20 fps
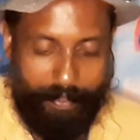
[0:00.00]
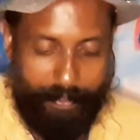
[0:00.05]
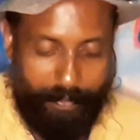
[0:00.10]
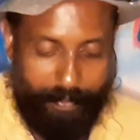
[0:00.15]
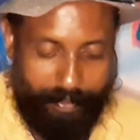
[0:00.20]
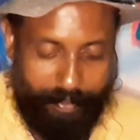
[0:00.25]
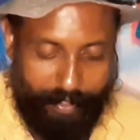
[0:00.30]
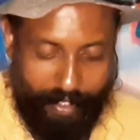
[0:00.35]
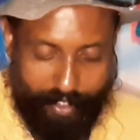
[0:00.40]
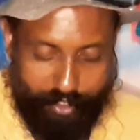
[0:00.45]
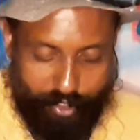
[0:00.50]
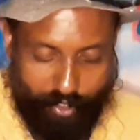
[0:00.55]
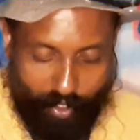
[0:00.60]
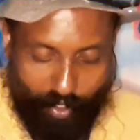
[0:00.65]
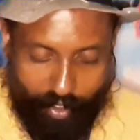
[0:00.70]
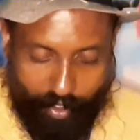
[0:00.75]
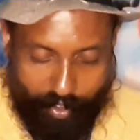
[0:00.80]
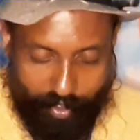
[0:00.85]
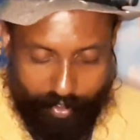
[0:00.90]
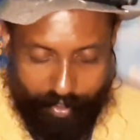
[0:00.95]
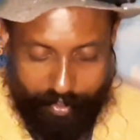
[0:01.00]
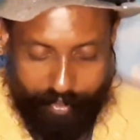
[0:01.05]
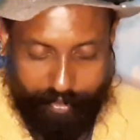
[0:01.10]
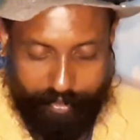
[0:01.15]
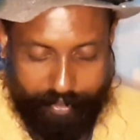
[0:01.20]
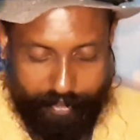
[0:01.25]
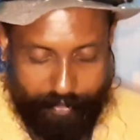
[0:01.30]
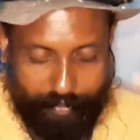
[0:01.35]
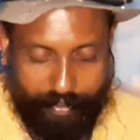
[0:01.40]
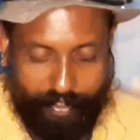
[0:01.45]
Next
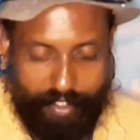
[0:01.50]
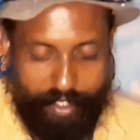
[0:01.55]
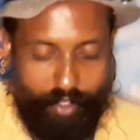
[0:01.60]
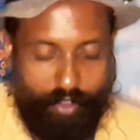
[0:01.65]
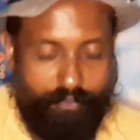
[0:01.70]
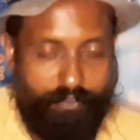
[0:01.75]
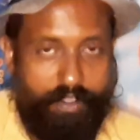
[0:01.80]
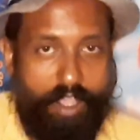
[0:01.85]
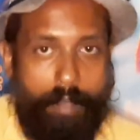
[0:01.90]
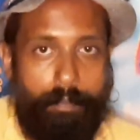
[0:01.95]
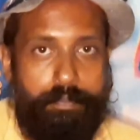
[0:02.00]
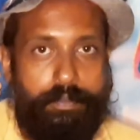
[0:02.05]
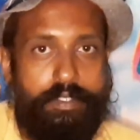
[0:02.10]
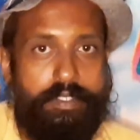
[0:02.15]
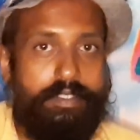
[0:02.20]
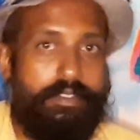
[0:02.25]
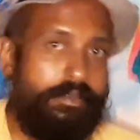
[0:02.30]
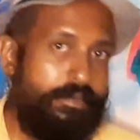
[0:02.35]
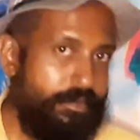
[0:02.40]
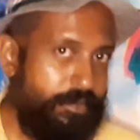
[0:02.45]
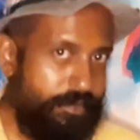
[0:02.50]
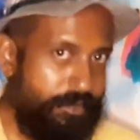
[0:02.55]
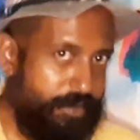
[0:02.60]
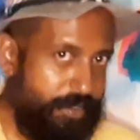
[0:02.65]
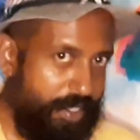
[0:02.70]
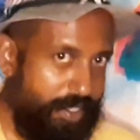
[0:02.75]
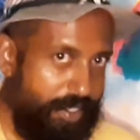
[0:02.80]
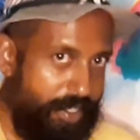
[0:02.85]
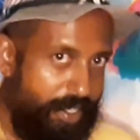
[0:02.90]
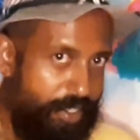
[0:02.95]
card, King of Cups.
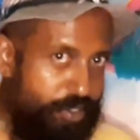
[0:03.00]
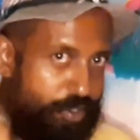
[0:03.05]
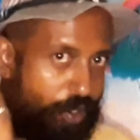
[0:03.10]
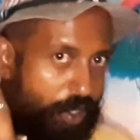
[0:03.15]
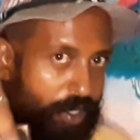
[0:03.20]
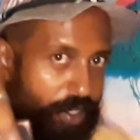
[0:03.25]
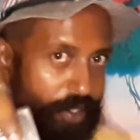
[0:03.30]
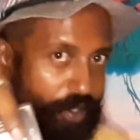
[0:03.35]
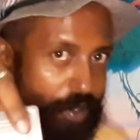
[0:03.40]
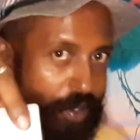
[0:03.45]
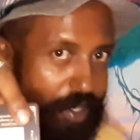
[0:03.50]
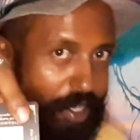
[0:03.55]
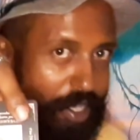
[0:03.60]
See, it's all your